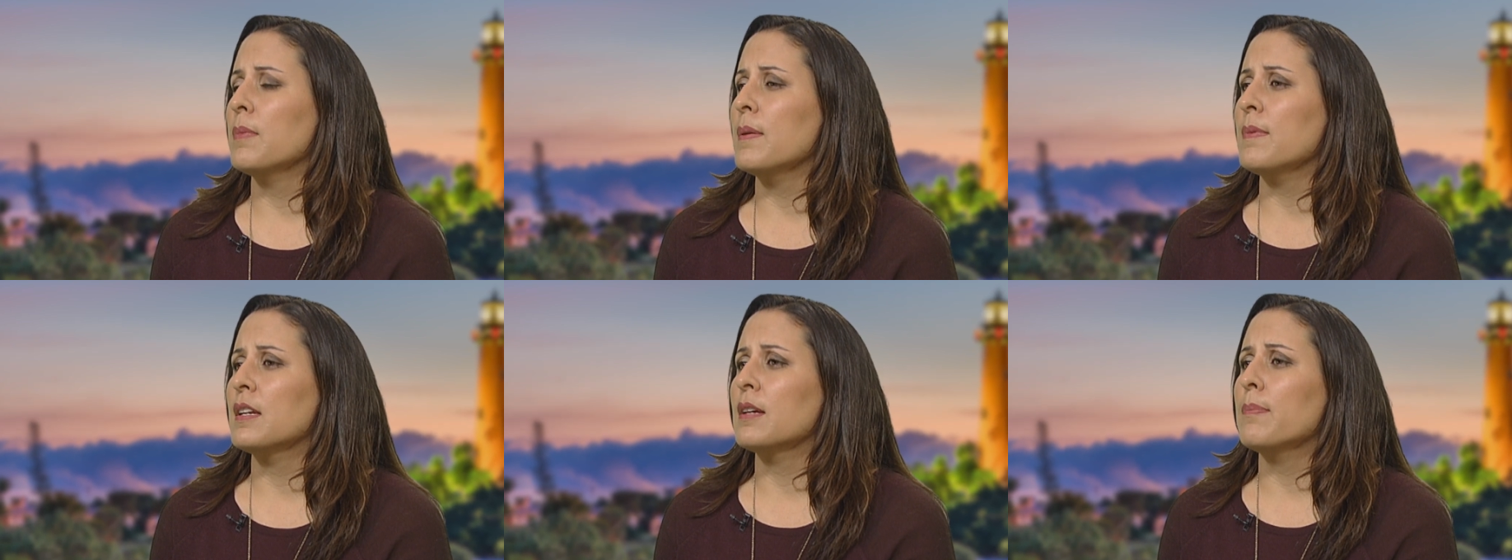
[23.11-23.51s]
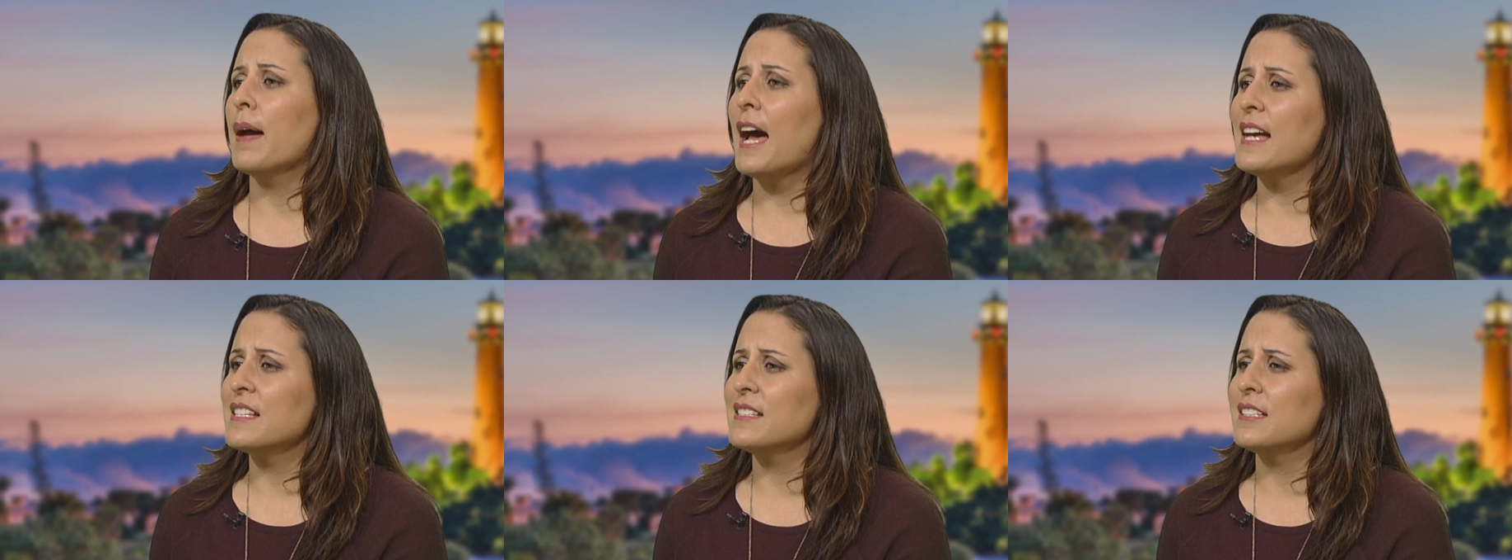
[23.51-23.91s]
maybe
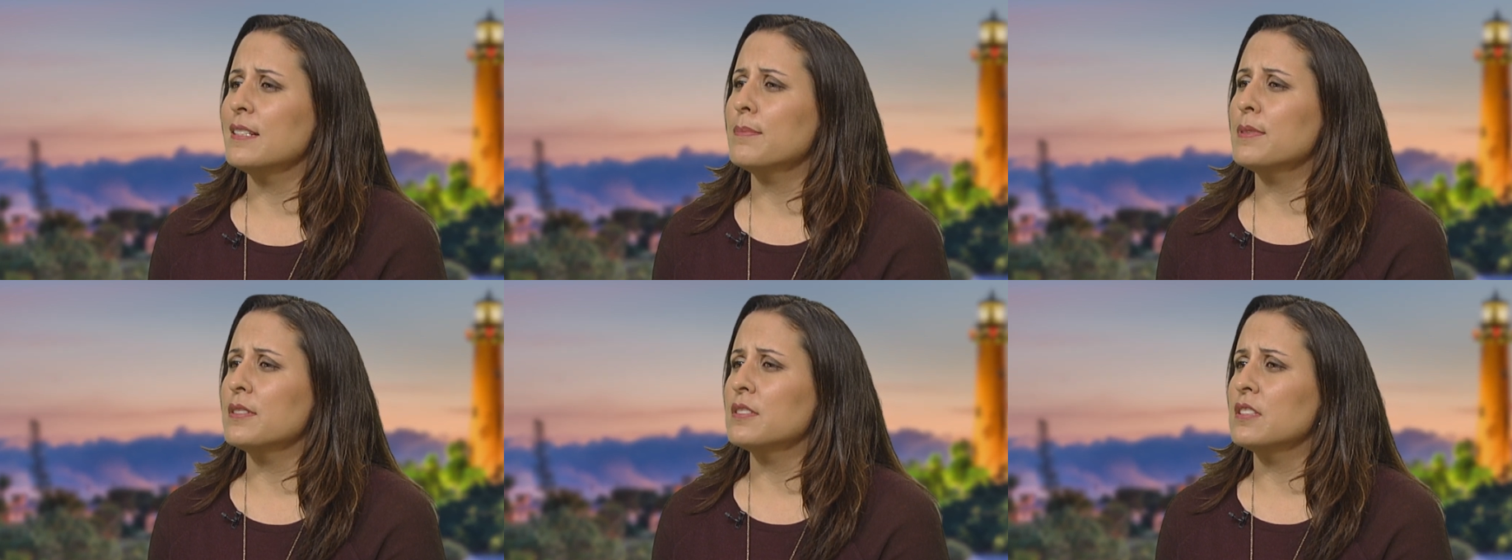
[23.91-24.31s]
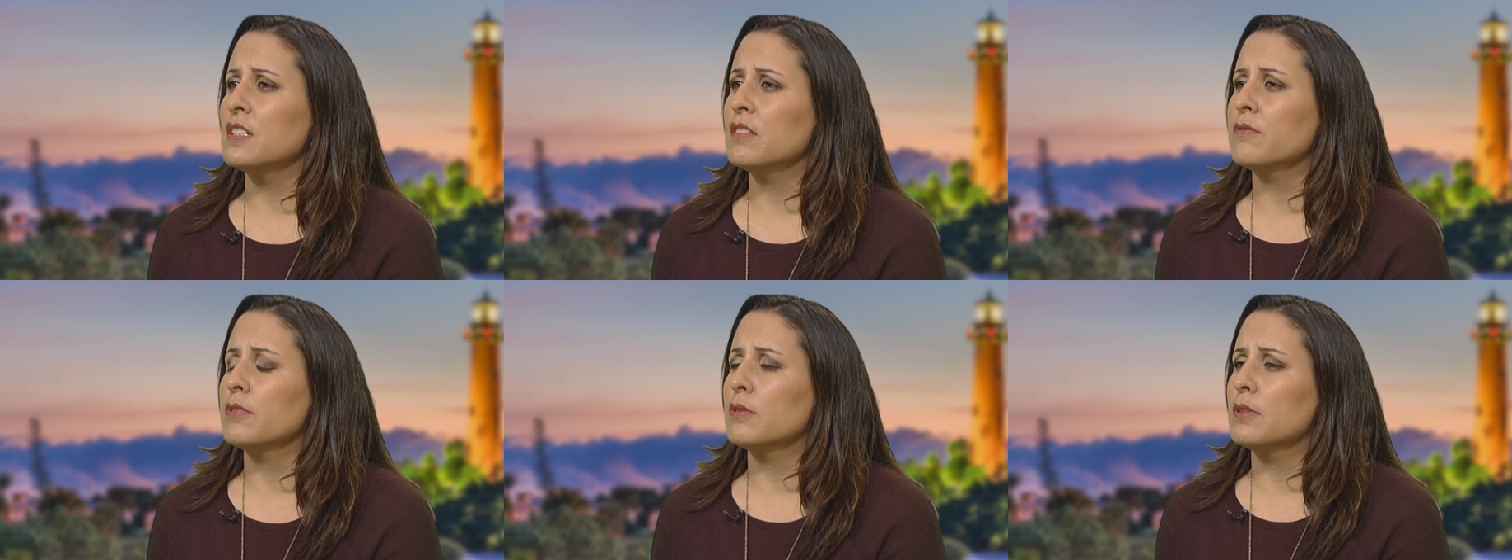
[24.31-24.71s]
capacity
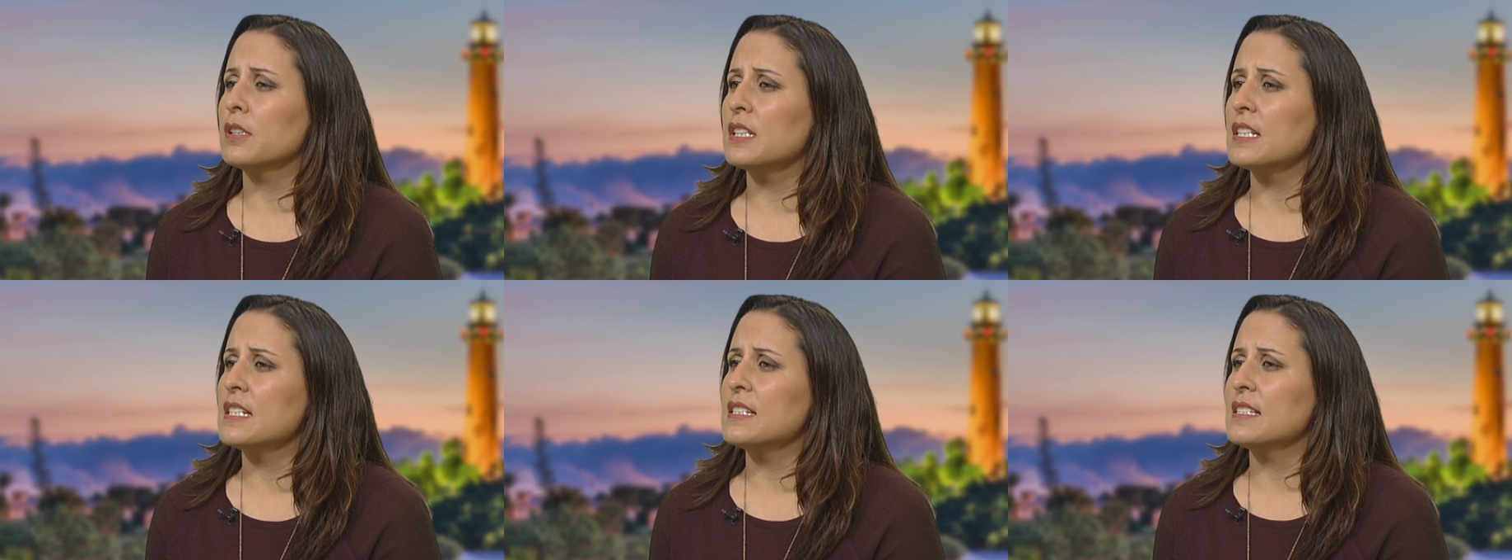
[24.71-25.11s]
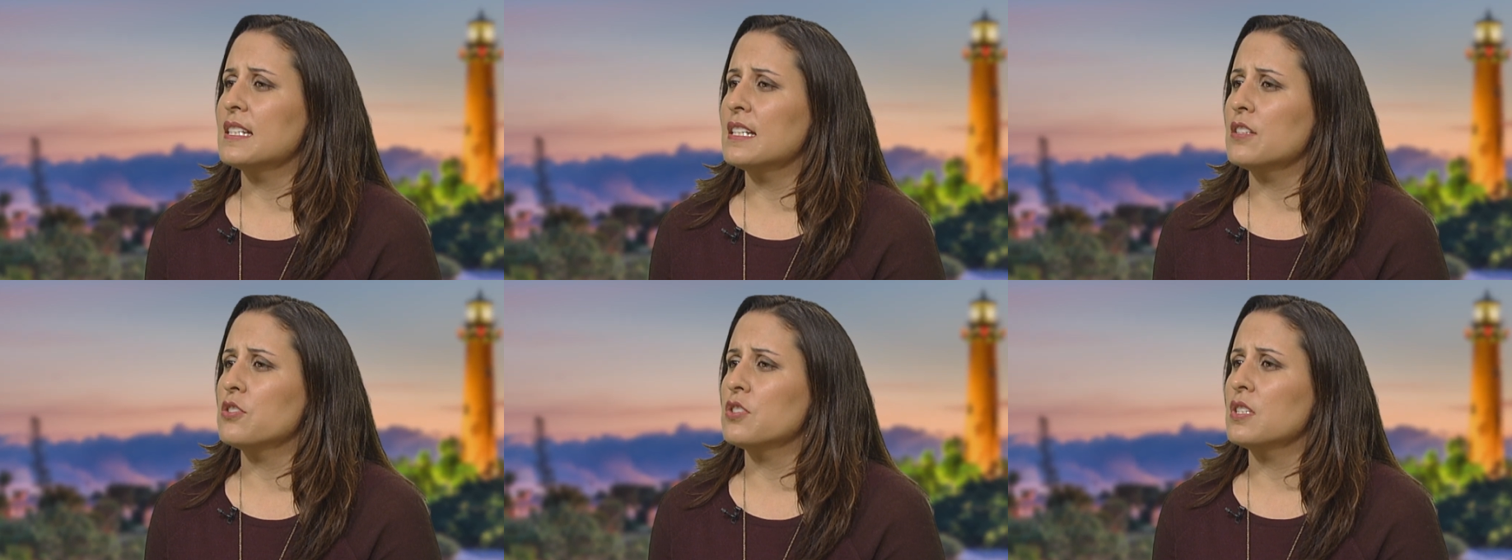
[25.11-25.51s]
building for
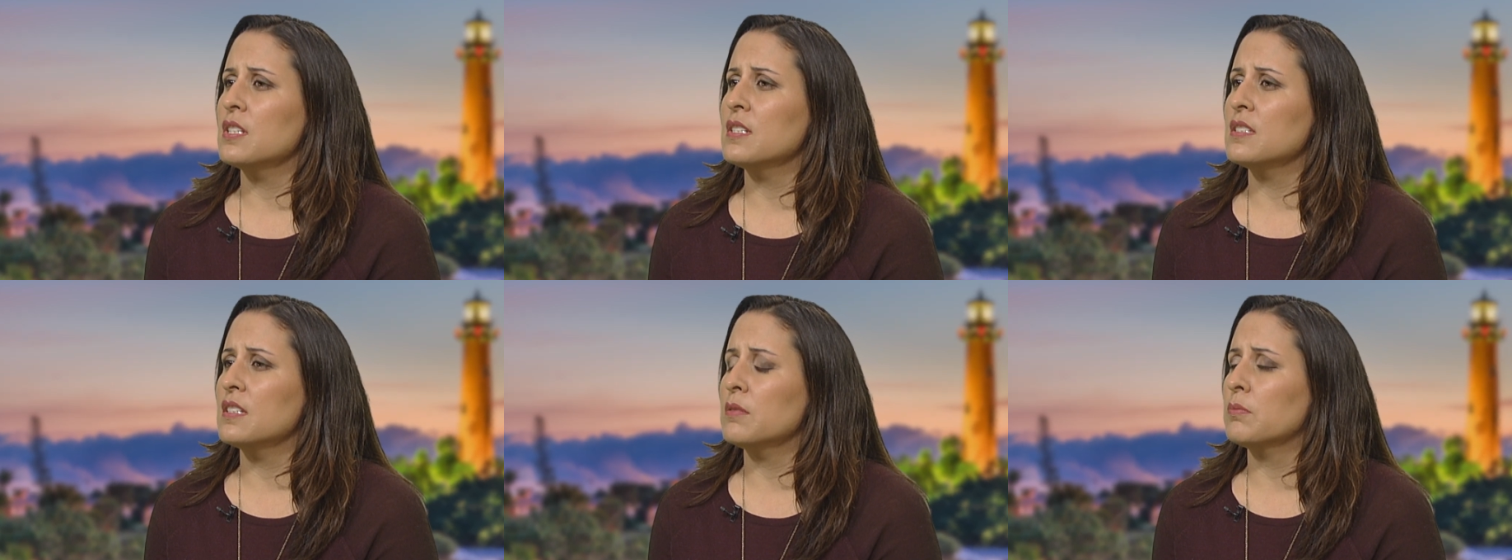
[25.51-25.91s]
organizations.